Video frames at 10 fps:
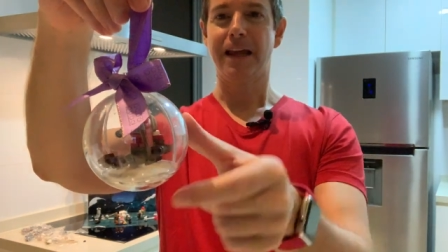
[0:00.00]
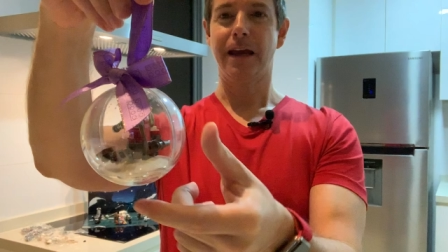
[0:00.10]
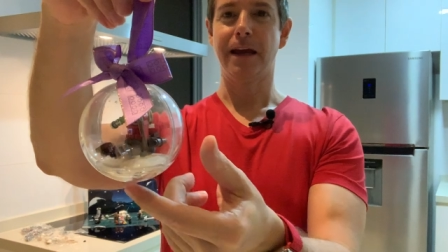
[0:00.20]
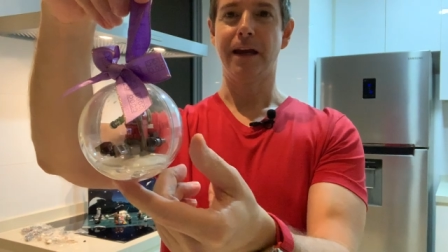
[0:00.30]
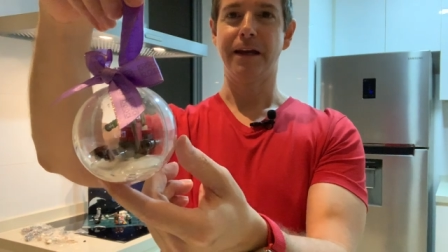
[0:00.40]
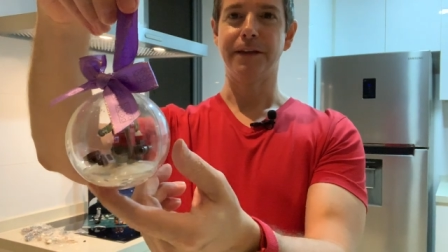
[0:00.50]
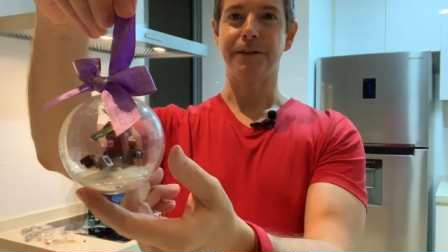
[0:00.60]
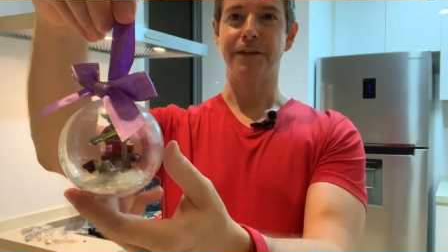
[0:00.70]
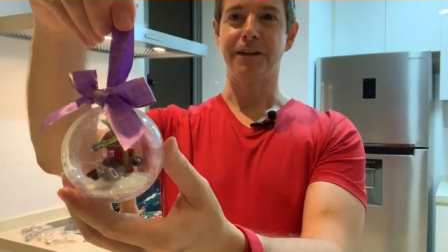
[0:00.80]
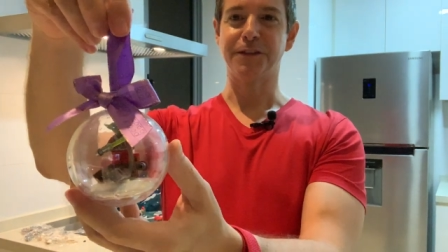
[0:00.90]

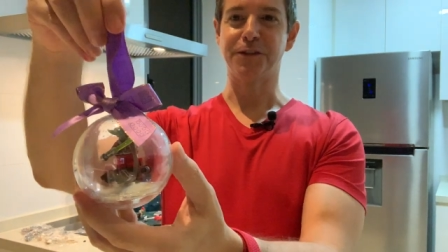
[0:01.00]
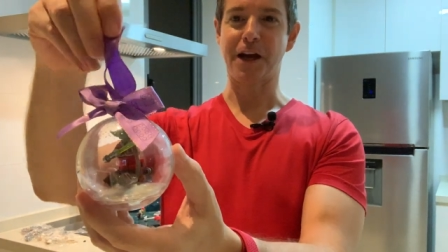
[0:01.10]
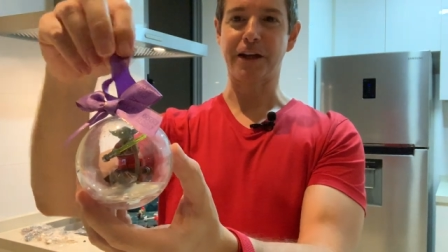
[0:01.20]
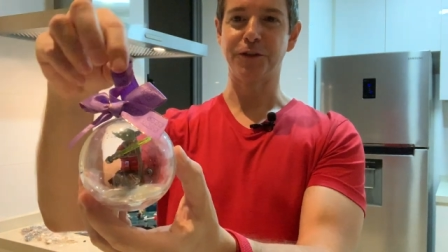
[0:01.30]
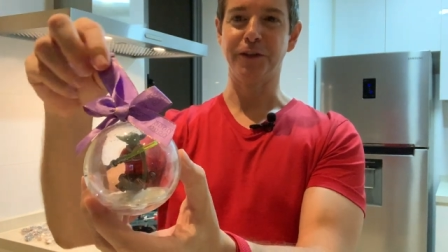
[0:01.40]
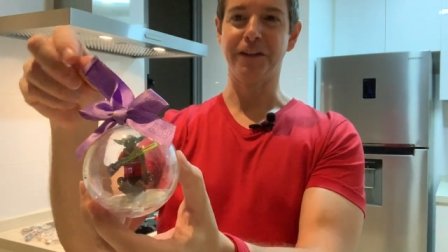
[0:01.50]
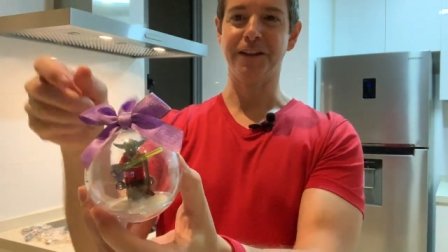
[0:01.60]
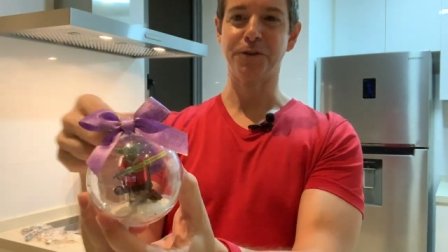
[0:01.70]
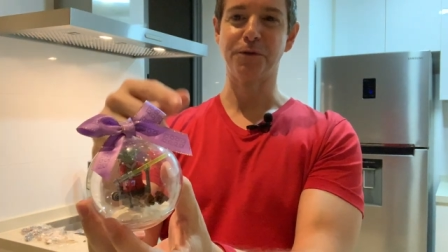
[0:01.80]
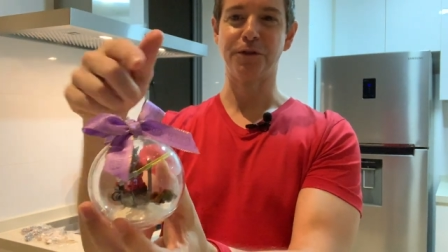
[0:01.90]
and this is actually
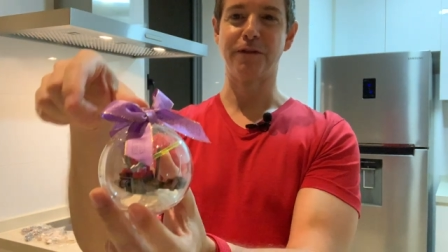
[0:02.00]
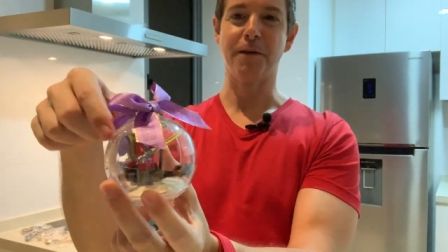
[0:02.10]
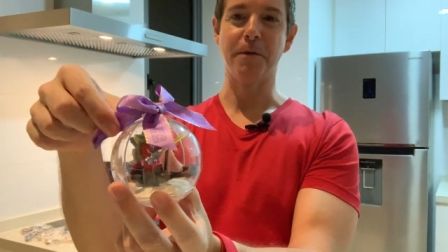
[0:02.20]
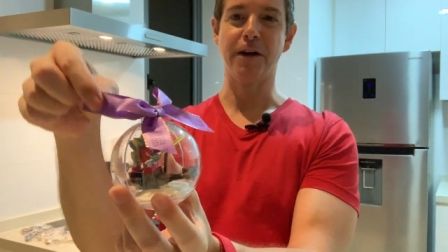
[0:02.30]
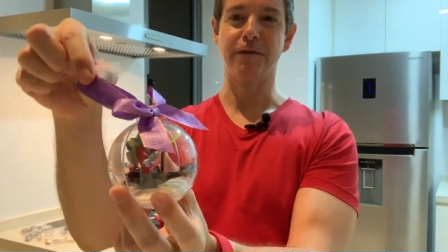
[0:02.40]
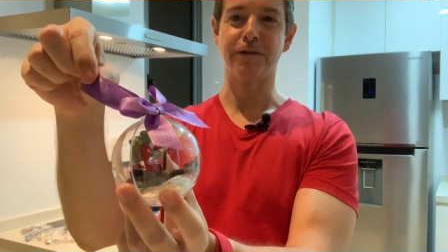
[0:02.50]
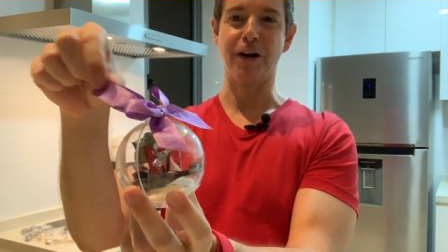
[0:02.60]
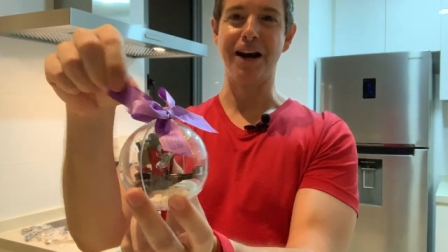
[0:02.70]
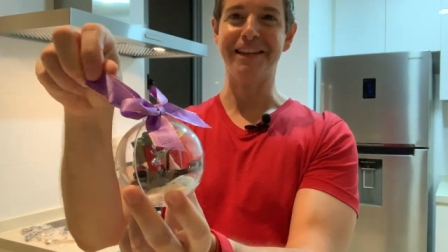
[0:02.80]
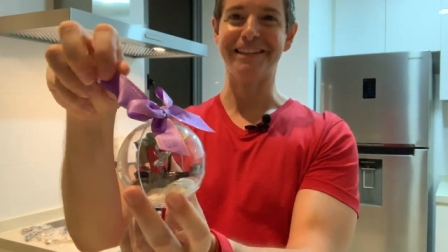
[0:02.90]
this was from a
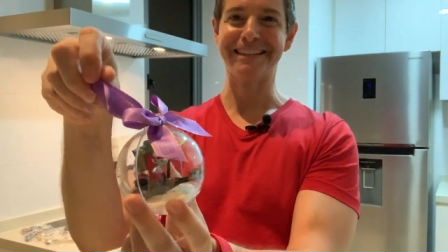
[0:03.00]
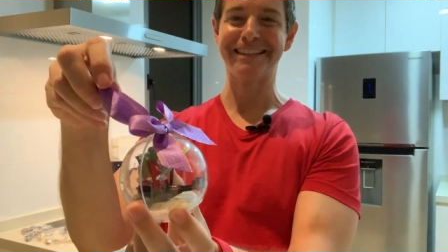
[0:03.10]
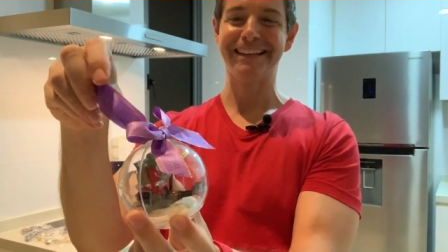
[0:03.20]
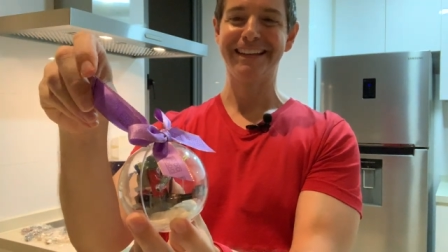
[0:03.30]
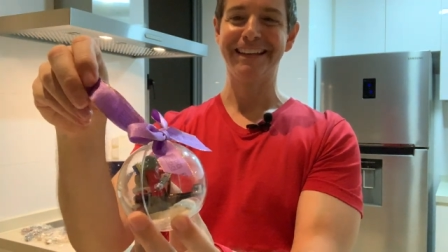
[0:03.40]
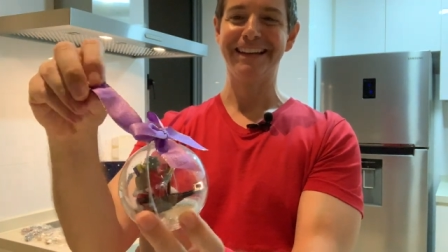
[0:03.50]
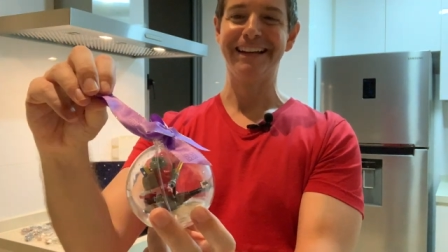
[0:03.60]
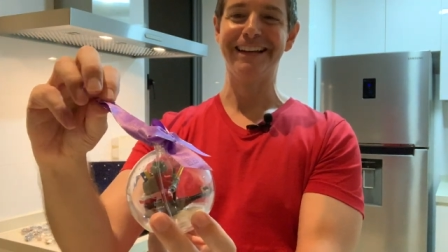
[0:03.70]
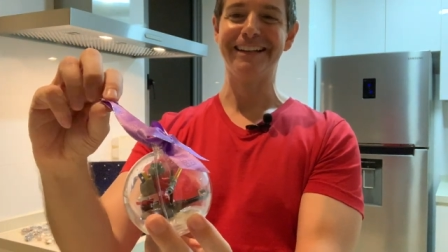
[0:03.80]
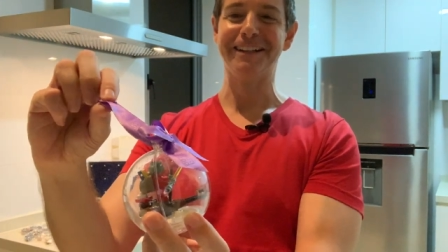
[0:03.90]
friend's
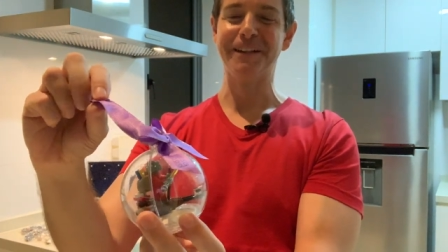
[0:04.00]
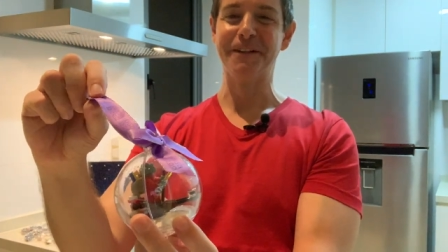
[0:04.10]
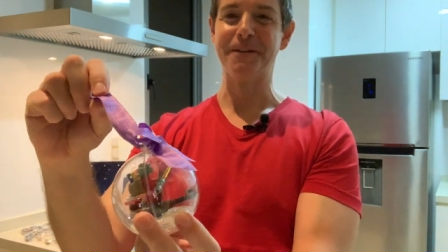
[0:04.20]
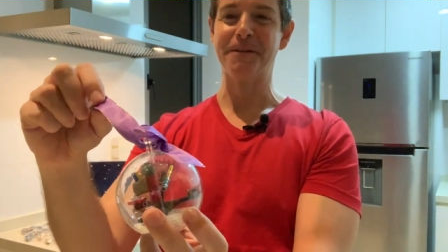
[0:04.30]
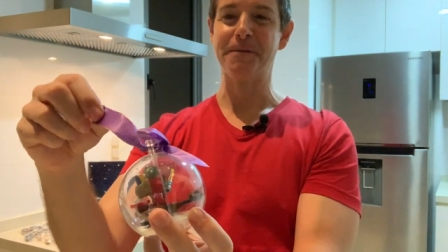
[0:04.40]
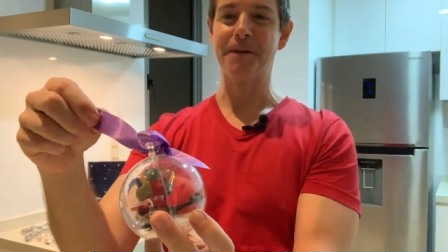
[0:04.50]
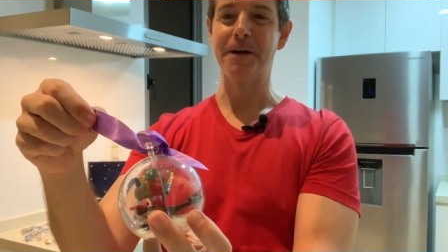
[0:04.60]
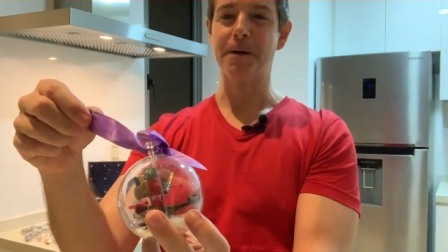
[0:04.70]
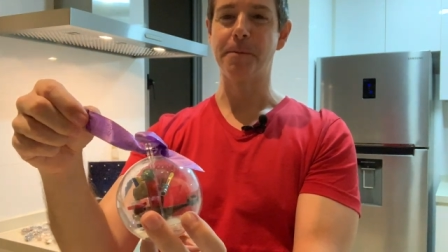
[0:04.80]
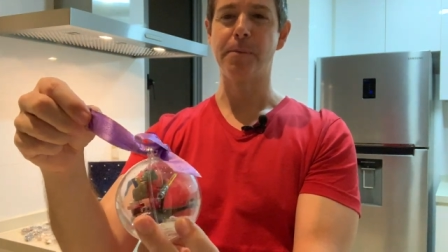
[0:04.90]
uh,
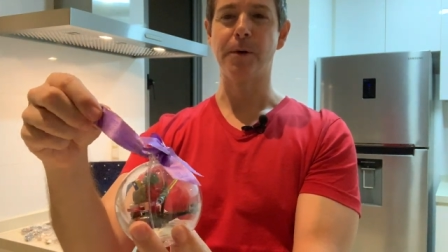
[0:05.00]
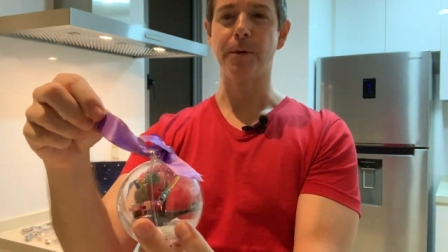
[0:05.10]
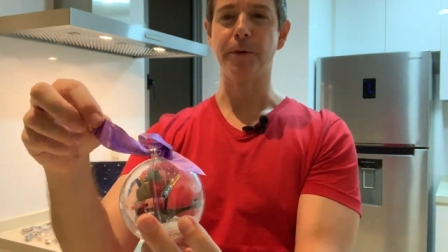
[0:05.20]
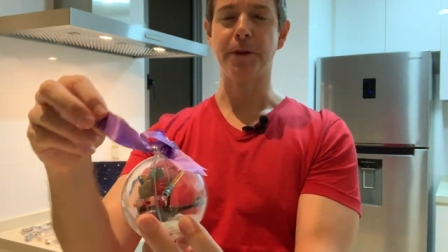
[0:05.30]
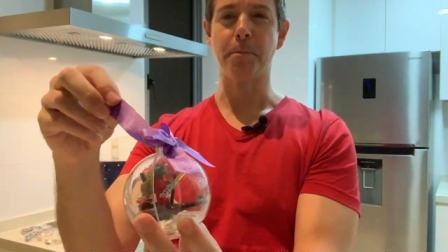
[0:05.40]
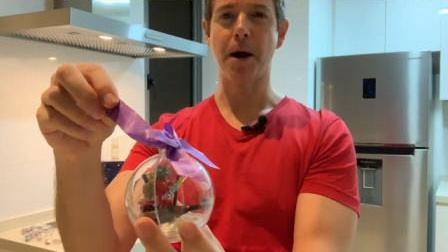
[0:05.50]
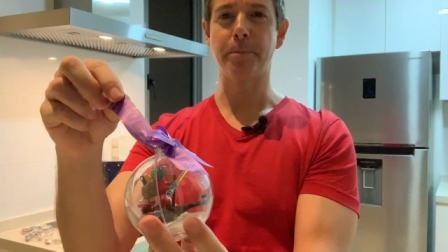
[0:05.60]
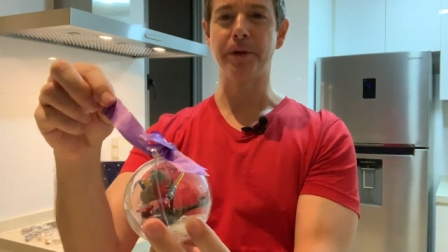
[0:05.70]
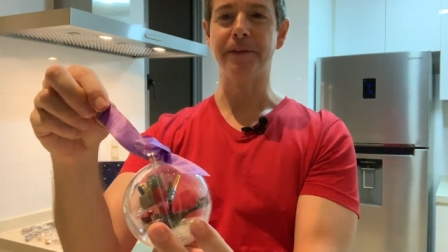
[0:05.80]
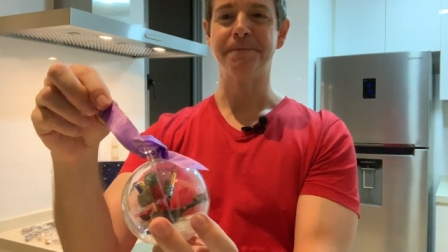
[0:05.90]
uh, uh, with a
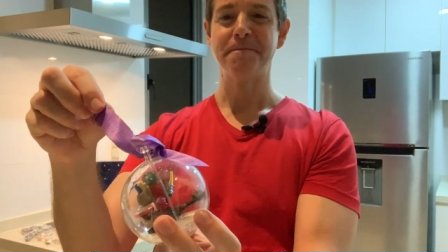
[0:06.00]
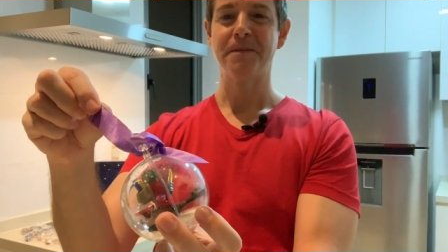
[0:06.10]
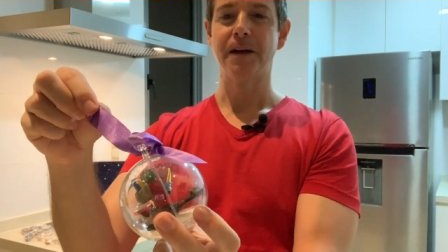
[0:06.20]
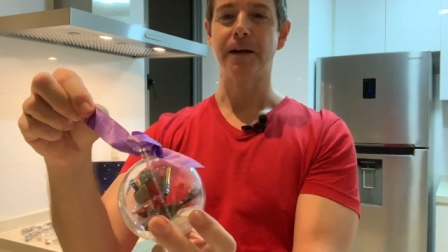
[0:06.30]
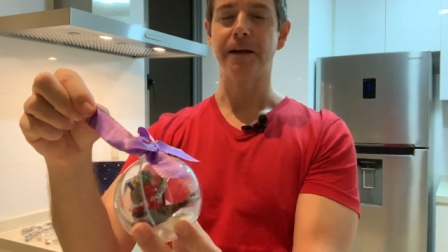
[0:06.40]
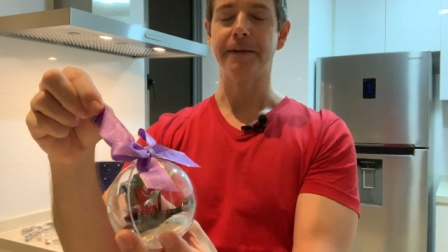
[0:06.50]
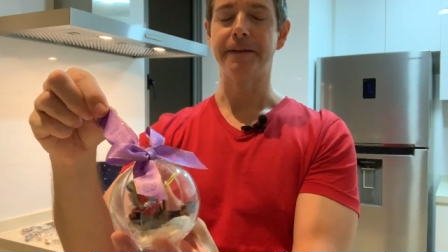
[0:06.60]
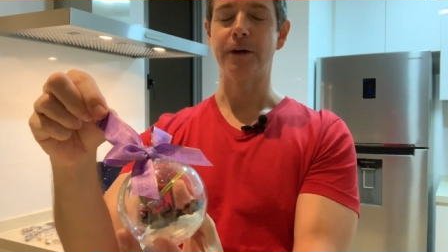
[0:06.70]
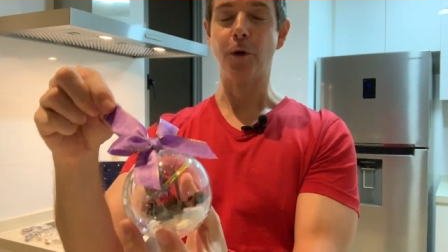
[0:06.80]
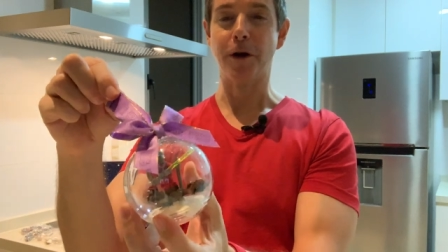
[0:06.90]
puppy
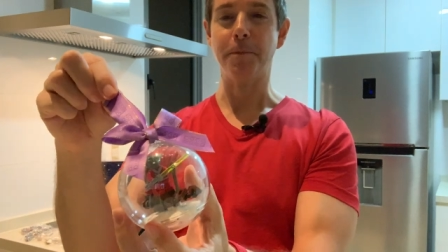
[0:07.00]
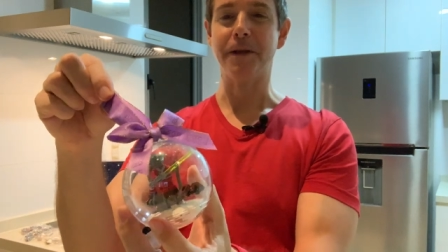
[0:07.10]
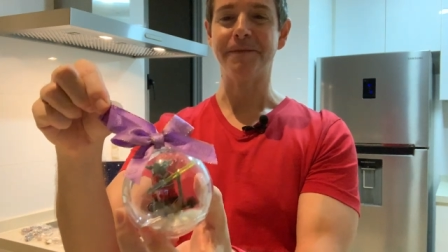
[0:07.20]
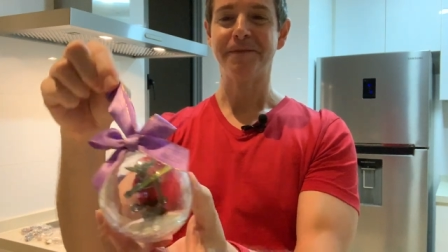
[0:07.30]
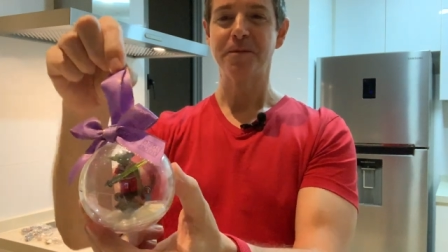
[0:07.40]
uh, ornament.